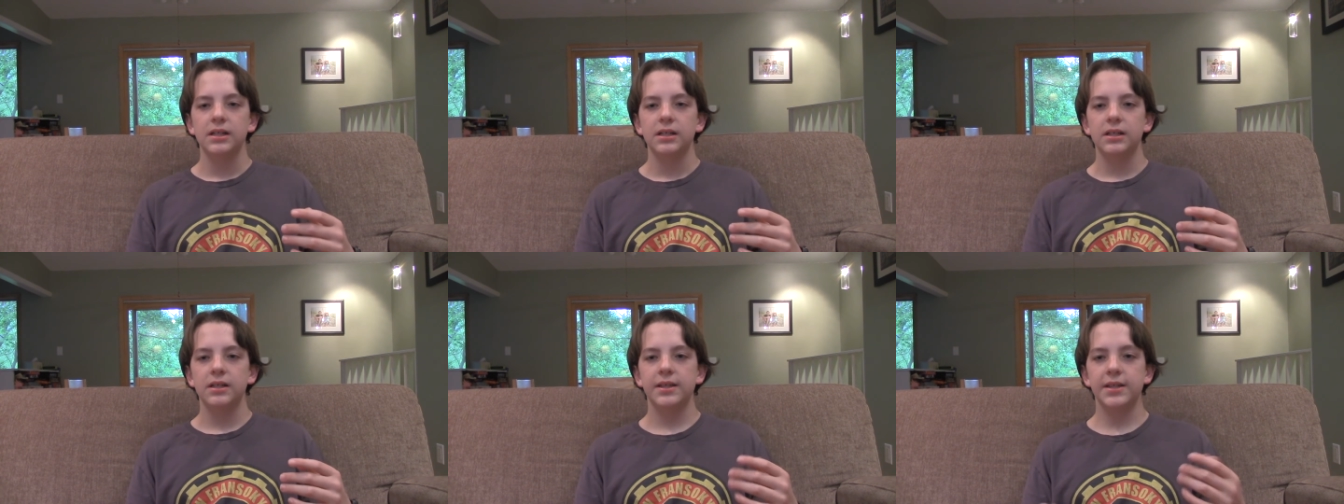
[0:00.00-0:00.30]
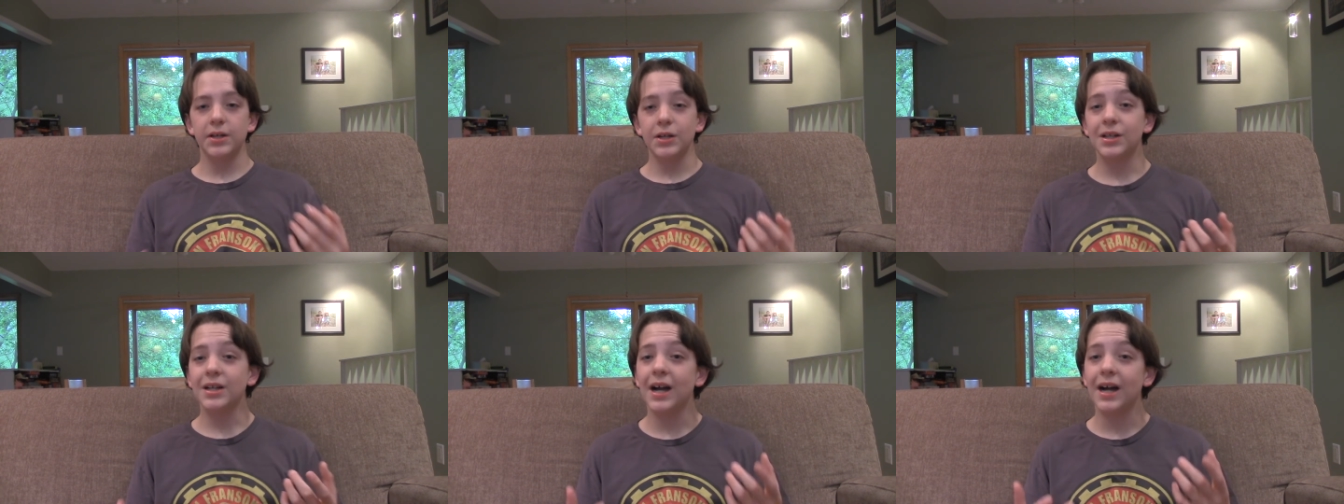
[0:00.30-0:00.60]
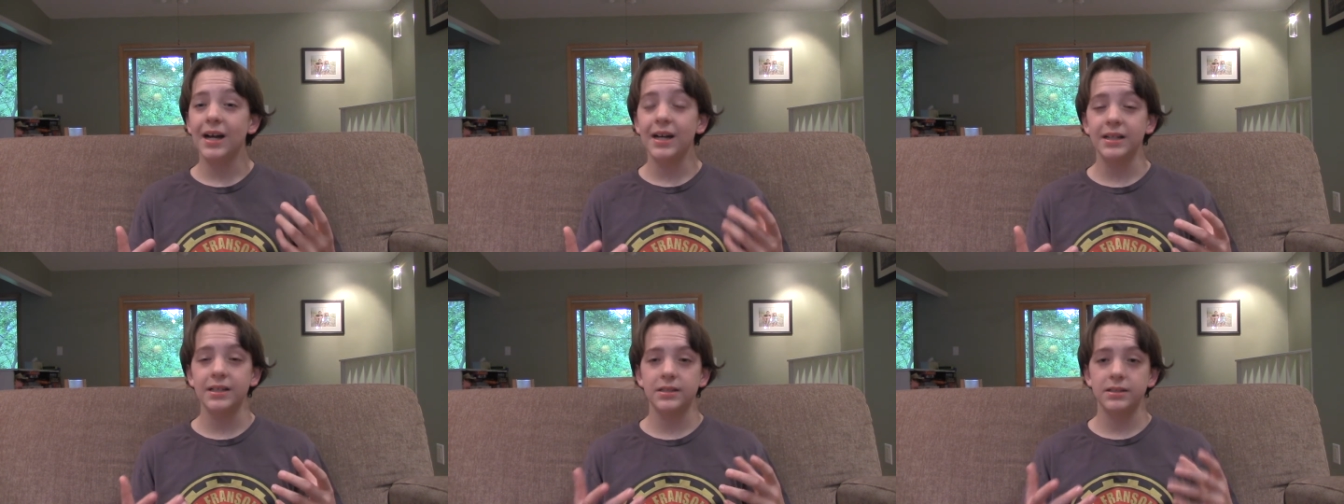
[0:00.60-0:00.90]
they're
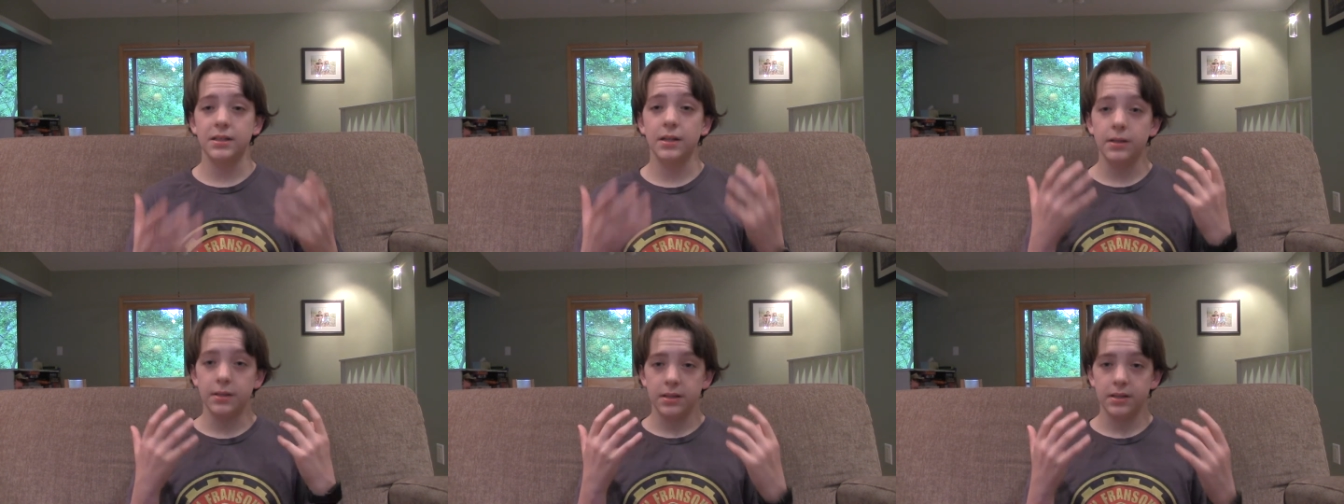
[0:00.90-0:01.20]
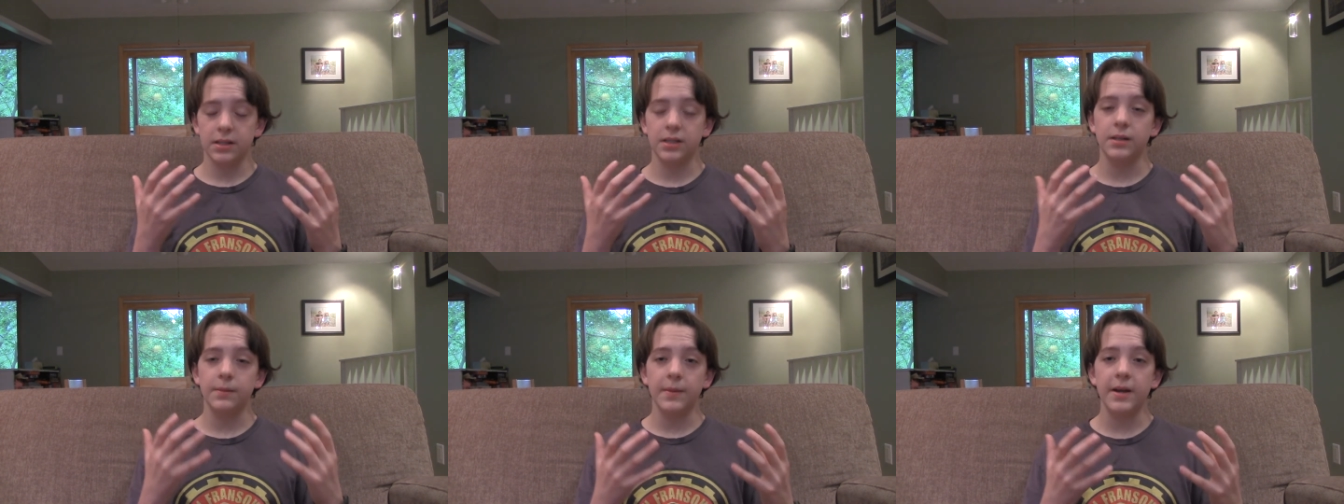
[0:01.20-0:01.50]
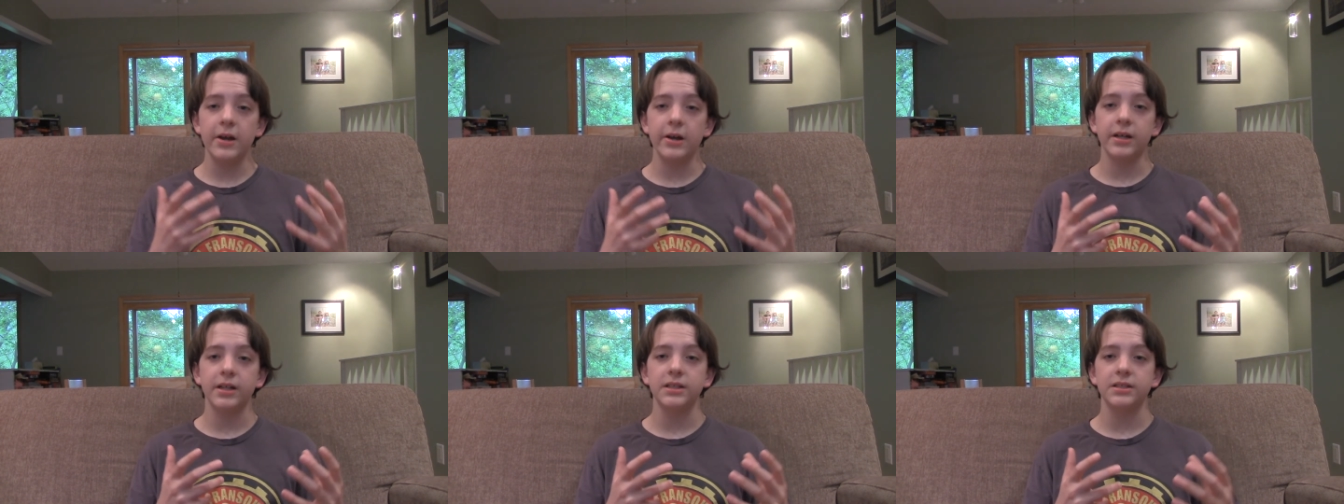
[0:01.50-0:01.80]
kind the
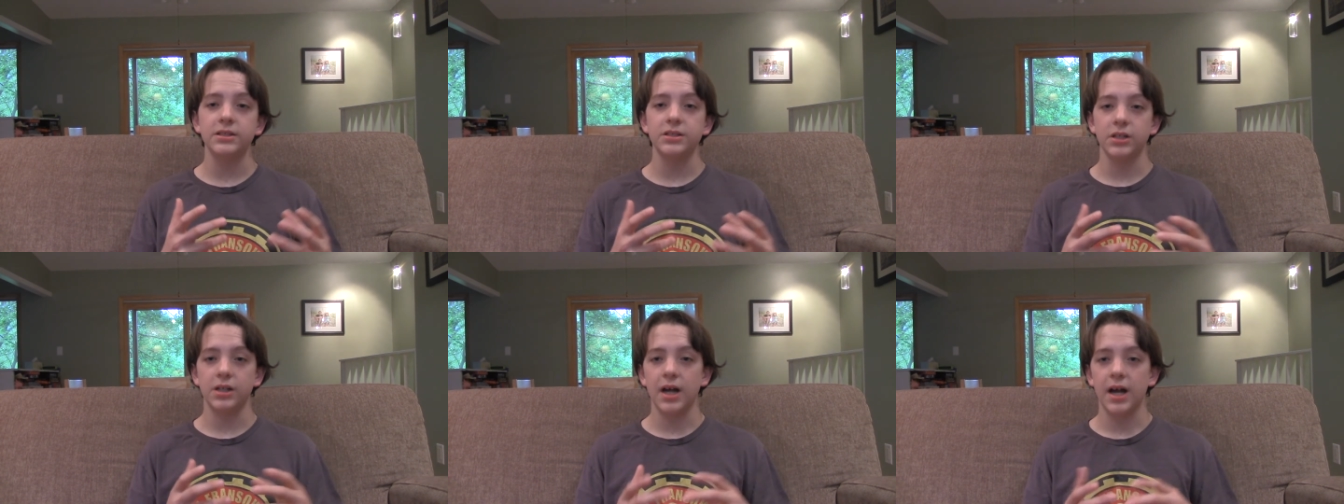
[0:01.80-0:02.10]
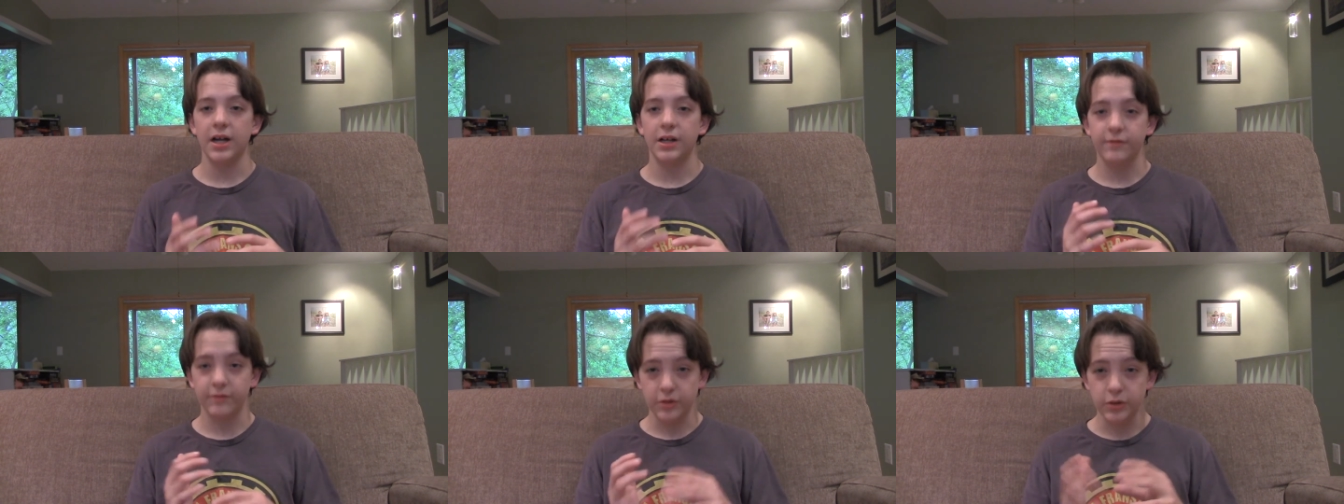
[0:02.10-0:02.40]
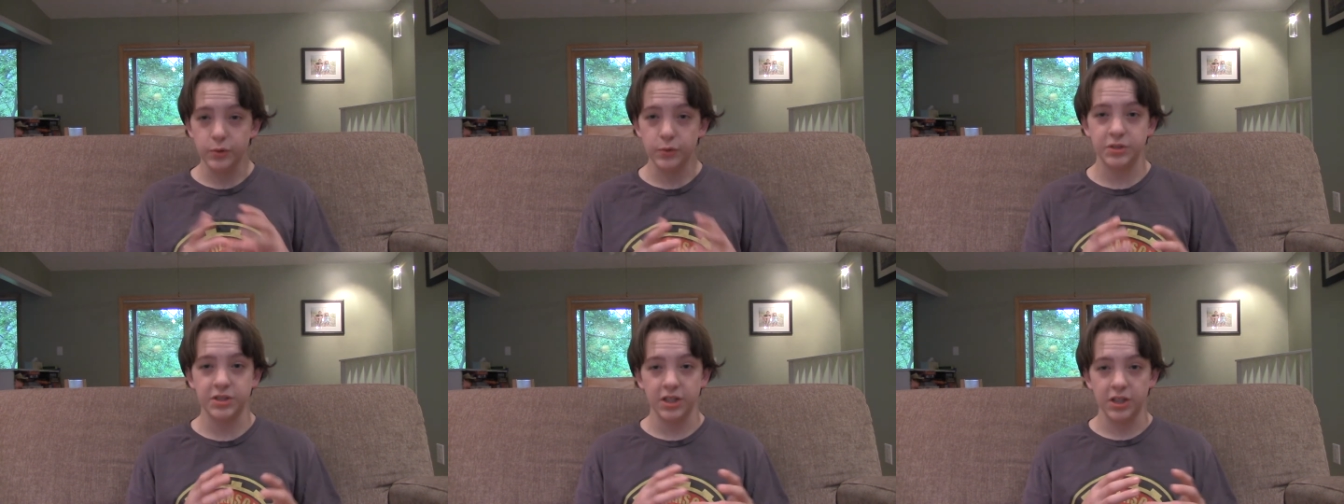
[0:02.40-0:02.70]
Americans are kind of
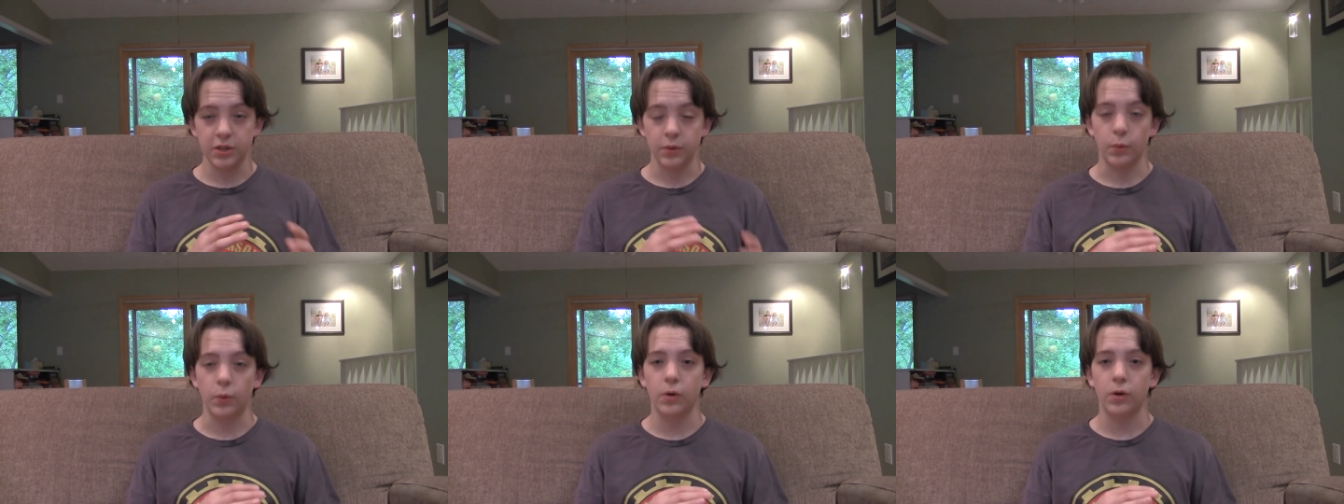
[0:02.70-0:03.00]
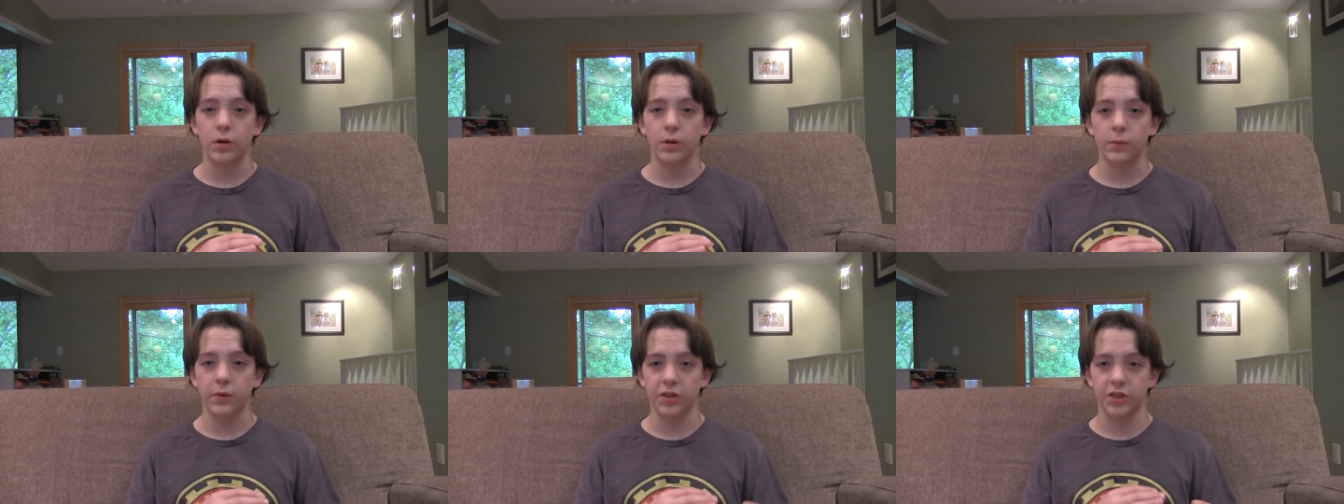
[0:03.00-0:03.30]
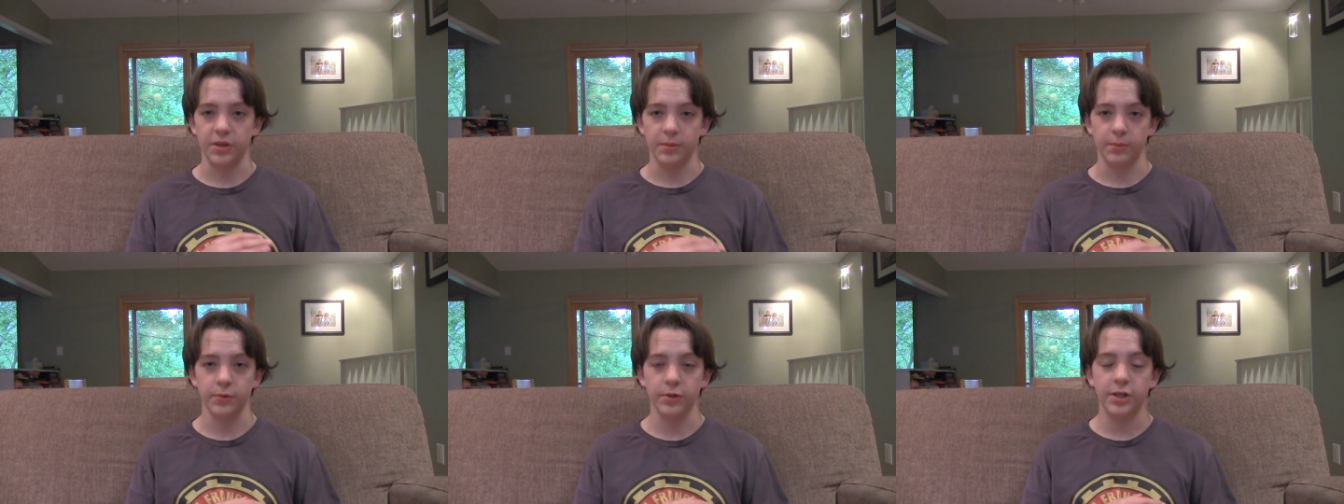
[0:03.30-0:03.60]
losing the war with
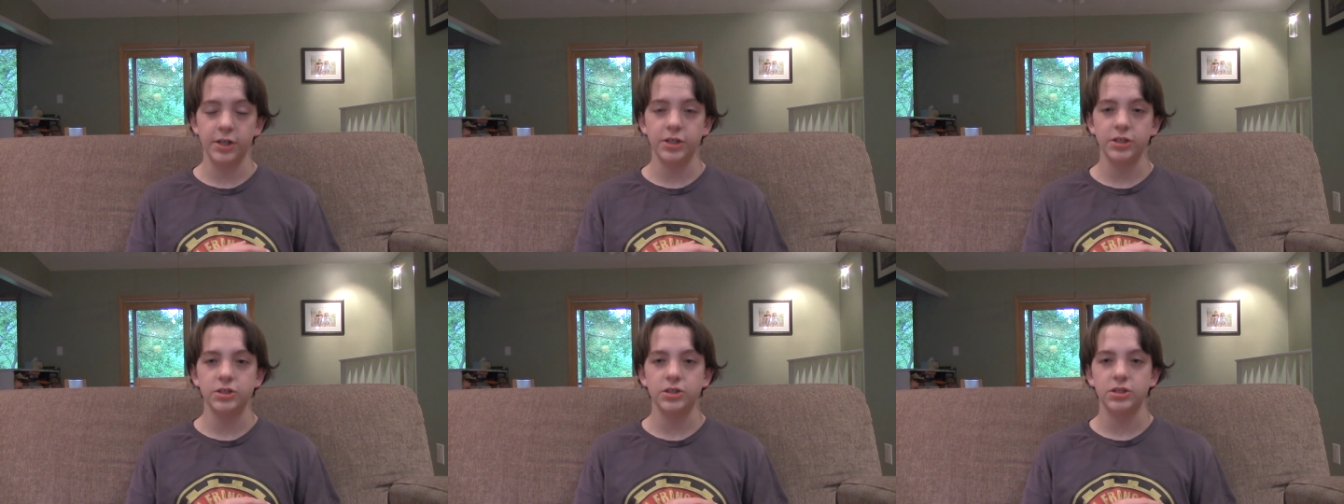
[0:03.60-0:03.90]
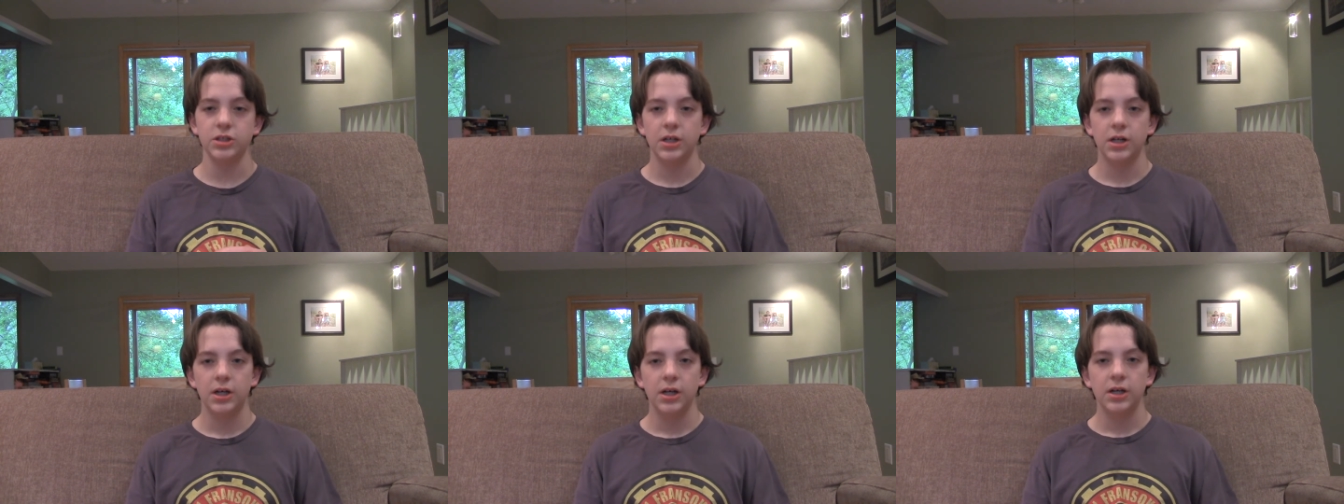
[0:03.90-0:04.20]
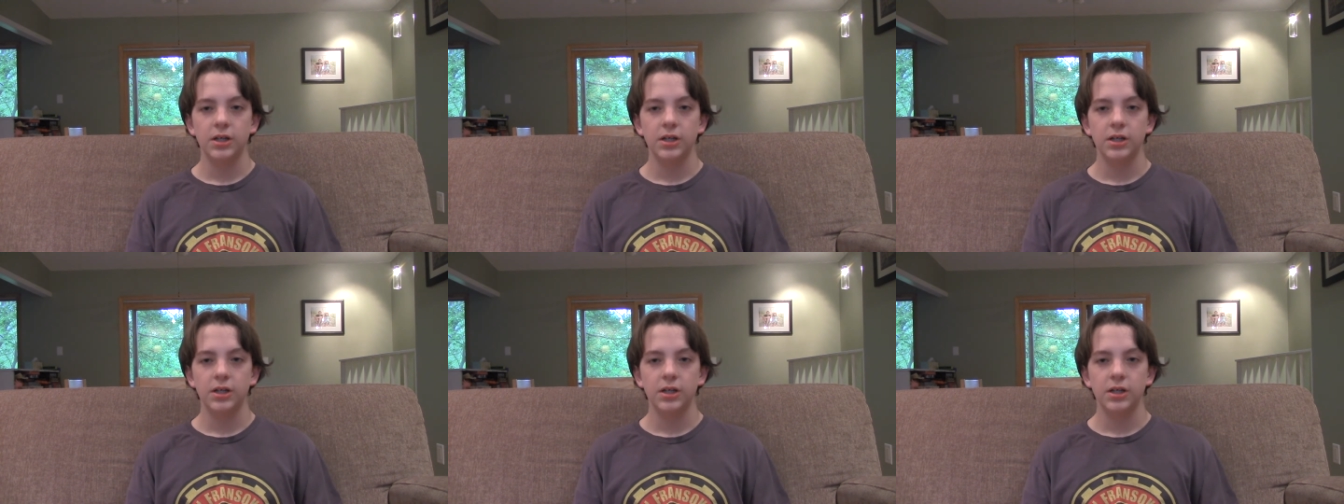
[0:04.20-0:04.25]
the British,